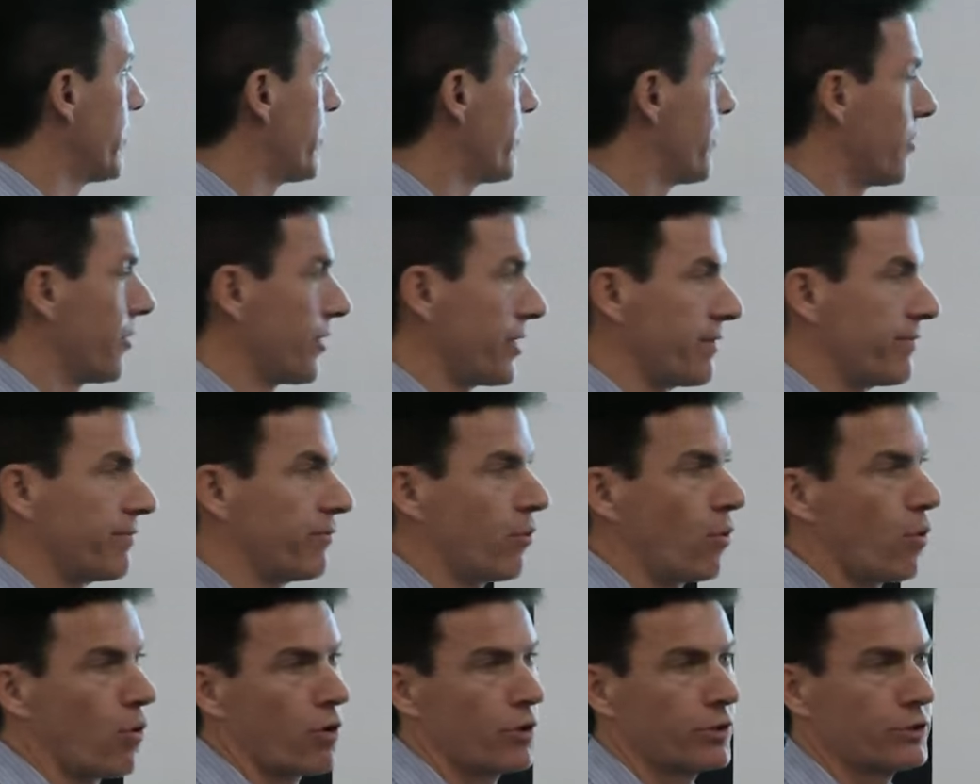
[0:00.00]
to
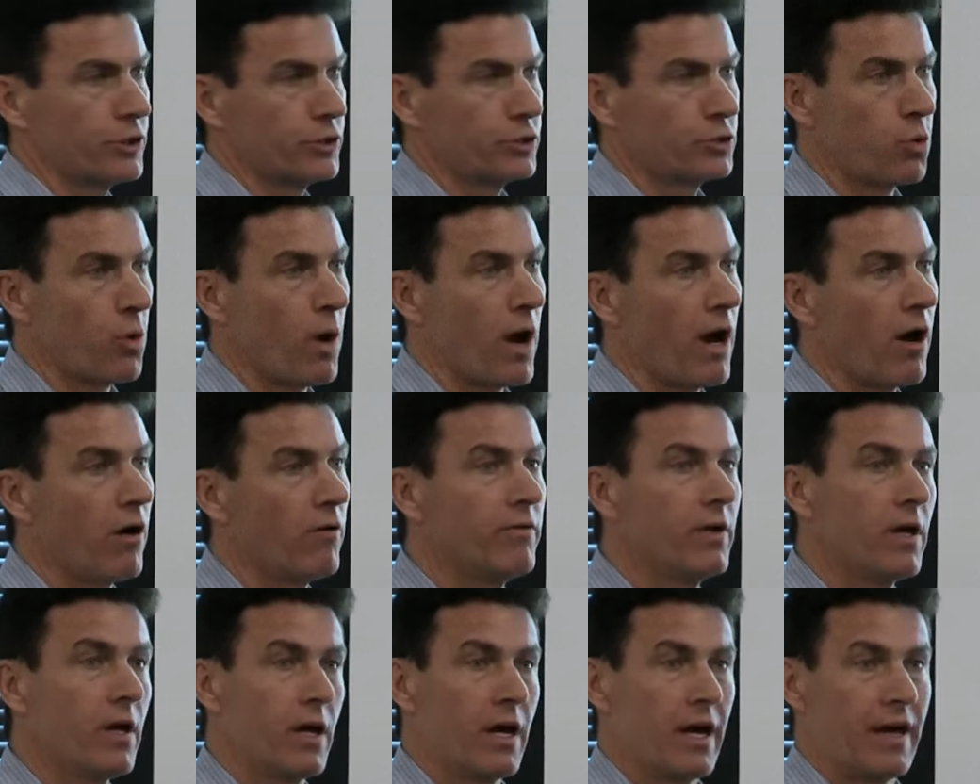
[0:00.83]
thirty-four, to
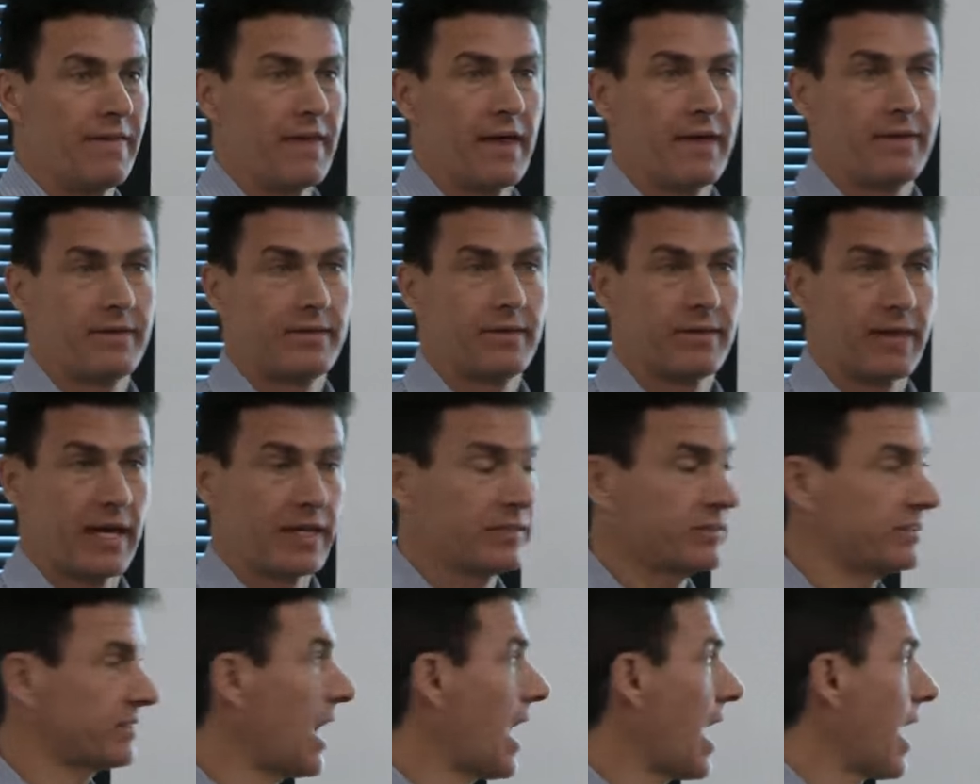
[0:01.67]
twelve, and then
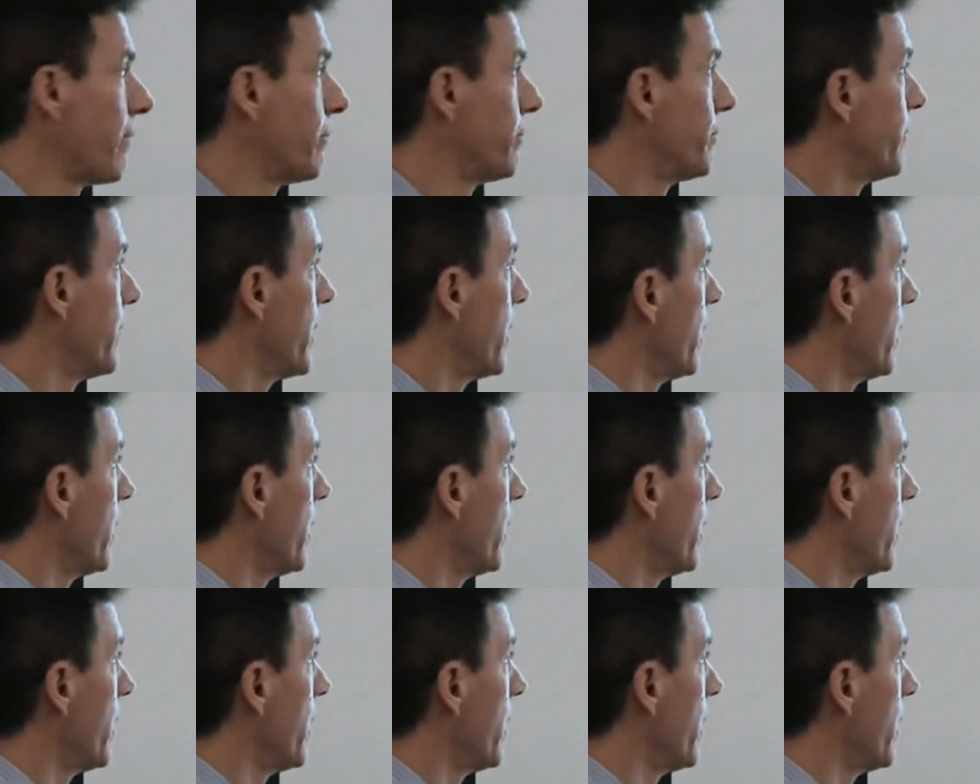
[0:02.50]
they stop.